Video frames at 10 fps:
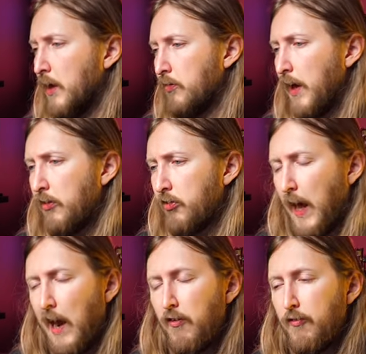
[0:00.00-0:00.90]
takes
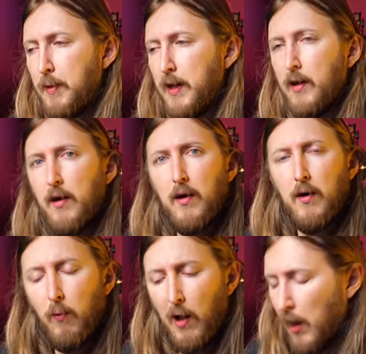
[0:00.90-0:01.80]
care of me
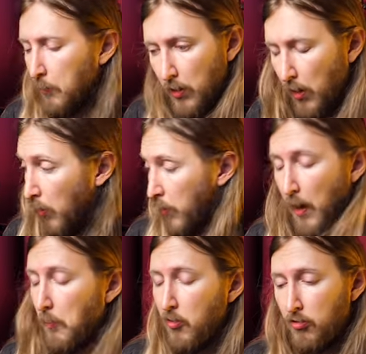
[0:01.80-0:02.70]
while I'm, you know,
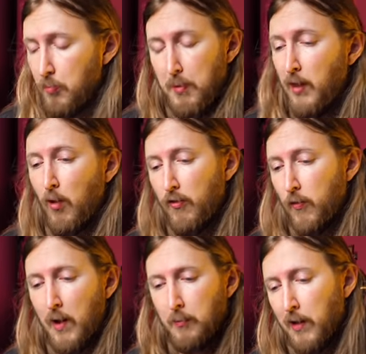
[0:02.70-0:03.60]
I'm just being
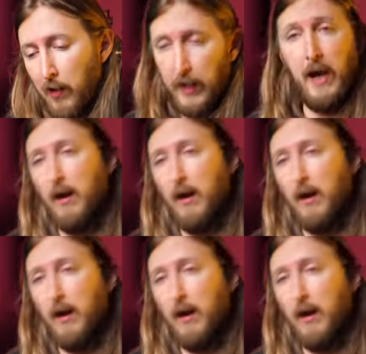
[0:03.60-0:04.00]
overwhelmed. I'm like here,